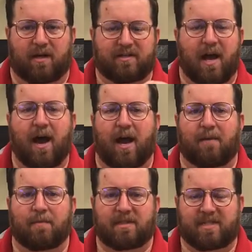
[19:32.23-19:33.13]

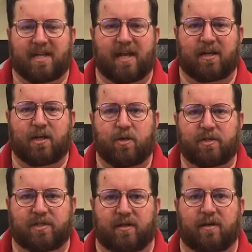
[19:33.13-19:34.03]
time set in
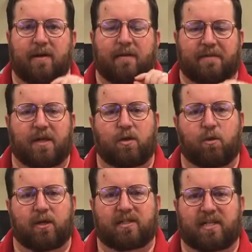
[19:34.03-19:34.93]
Houston than you
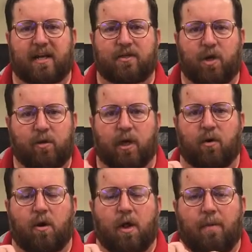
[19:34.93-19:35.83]
would in San Antonio,